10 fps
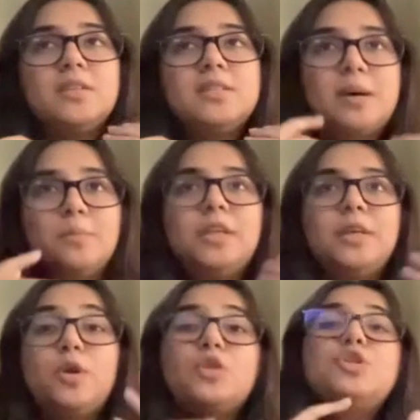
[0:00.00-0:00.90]

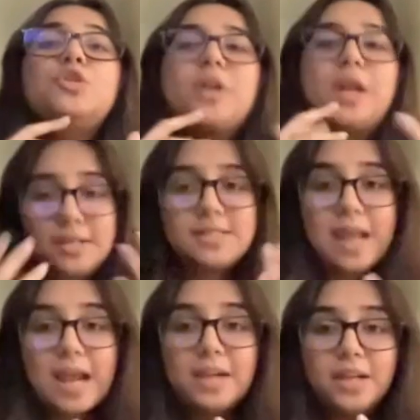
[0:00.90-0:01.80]
something because you don't
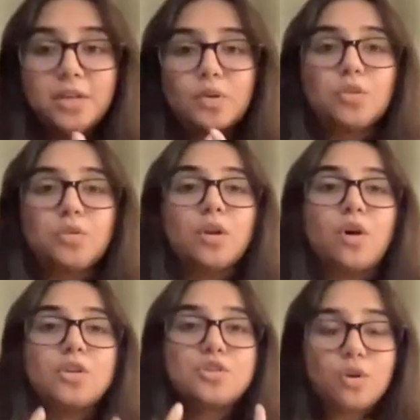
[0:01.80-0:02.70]
understand it or you are
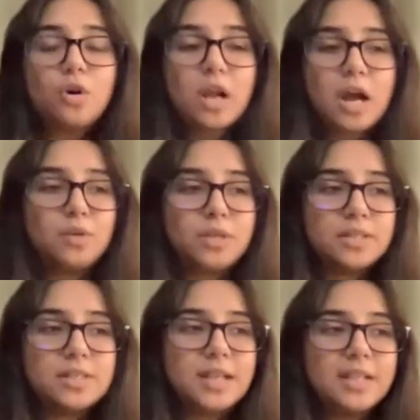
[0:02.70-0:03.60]
not sure how it is,